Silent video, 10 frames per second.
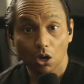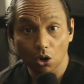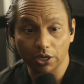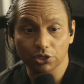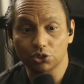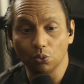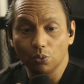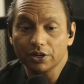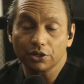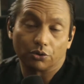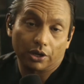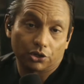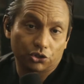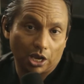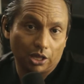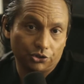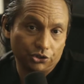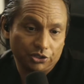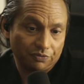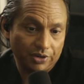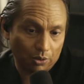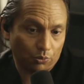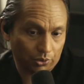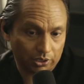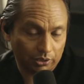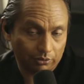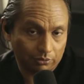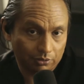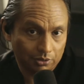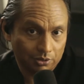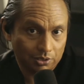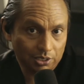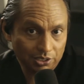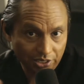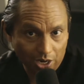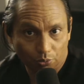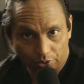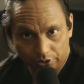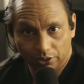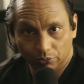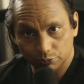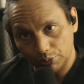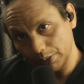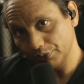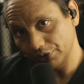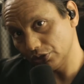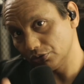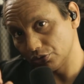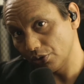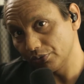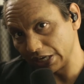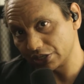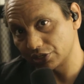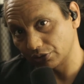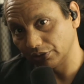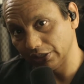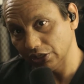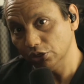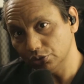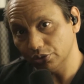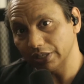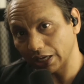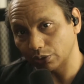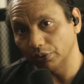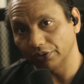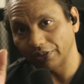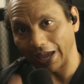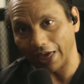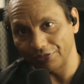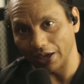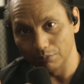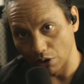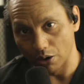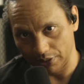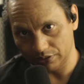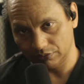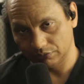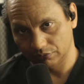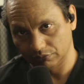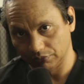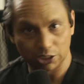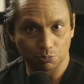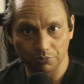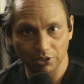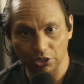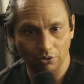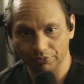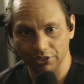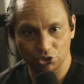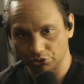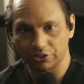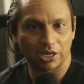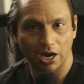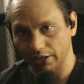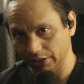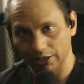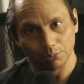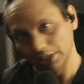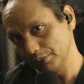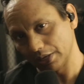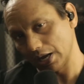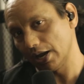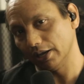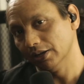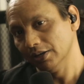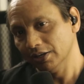Okay, so one of the greater challenges of networking is networking with people that you don't necessarily need to connect with at that moment. The insurance guy, the MLM guy,